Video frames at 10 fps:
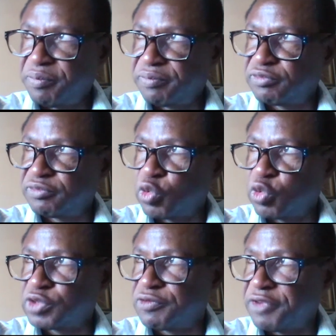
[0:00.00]

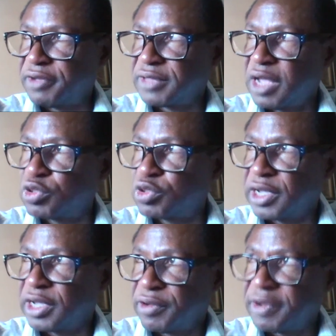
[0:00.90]
was a
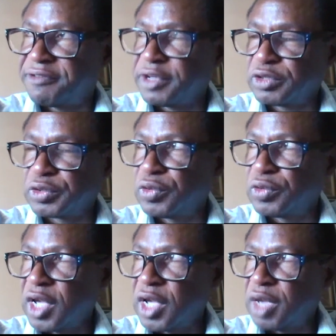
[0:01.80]
great thing to
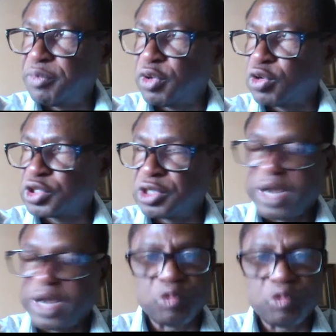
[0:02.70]
do because the
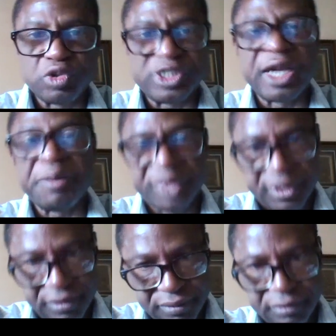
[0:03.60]
price was jumping.
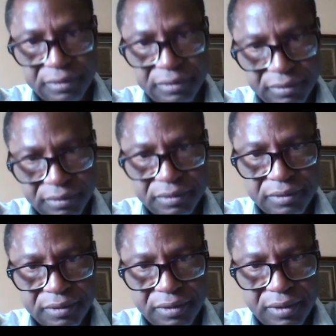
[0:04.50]

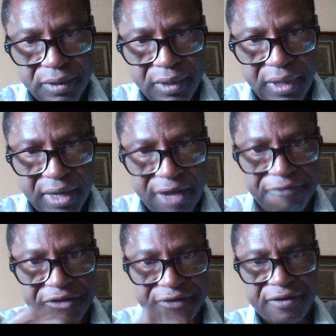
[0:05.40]
And now
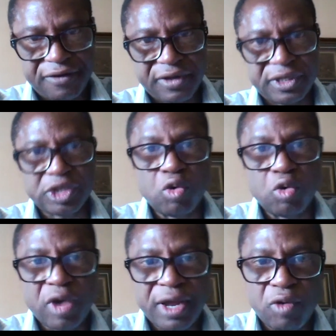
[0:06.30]
with this
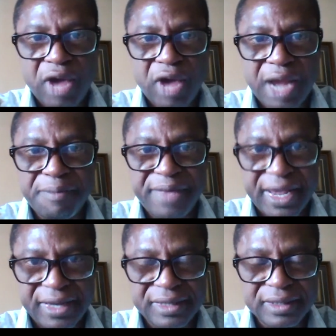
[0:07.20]
local
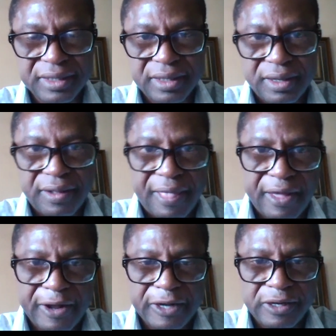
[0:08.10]
made
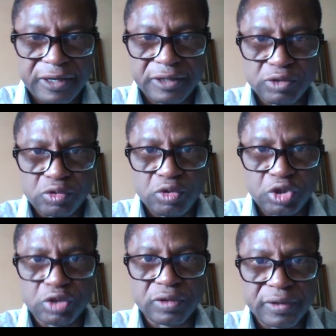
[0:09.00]

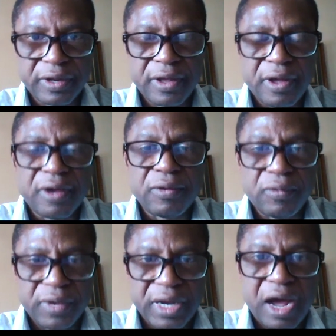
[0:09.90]
solution,
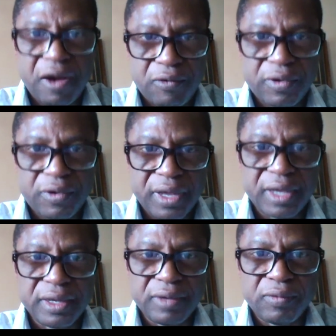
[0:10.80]

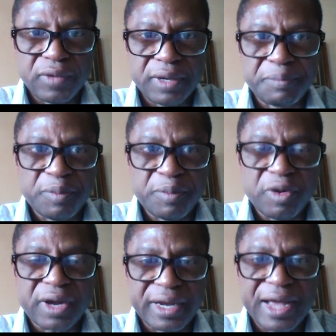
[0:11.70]
we people
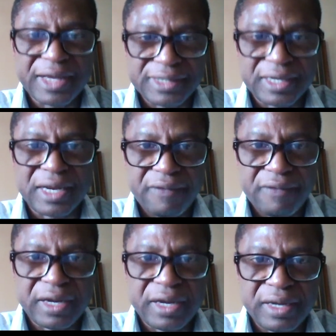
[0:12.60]
can access now
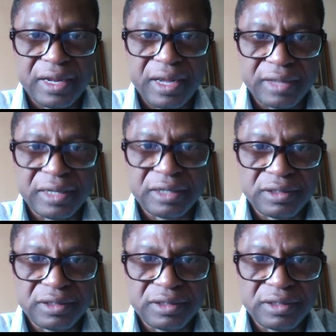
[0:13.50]
at that